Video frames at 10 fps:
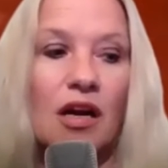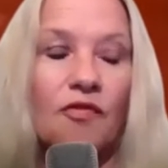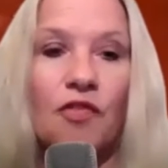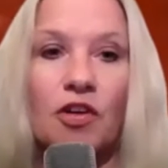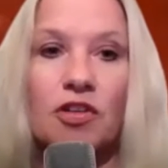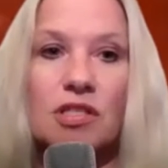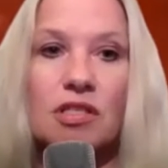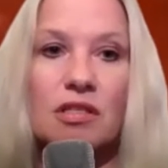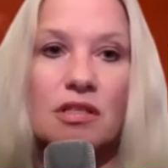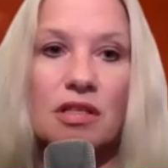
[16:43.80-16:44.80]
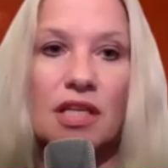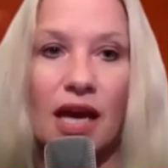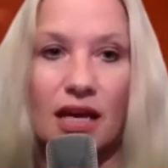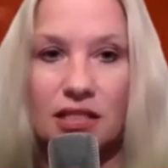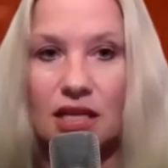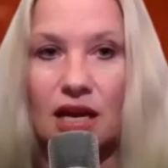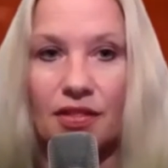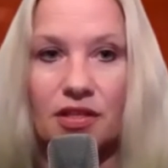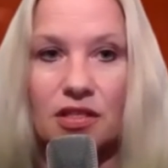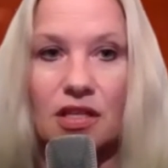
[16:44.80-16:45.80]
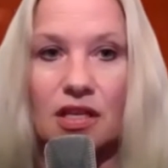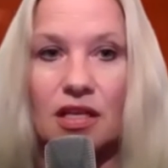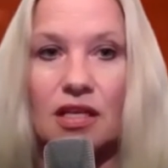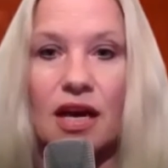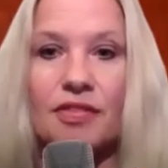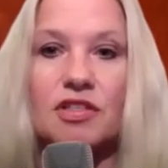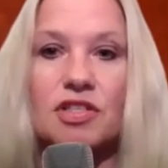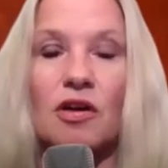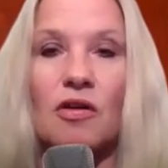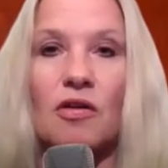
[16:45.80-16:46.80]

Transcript: our first guest on the show.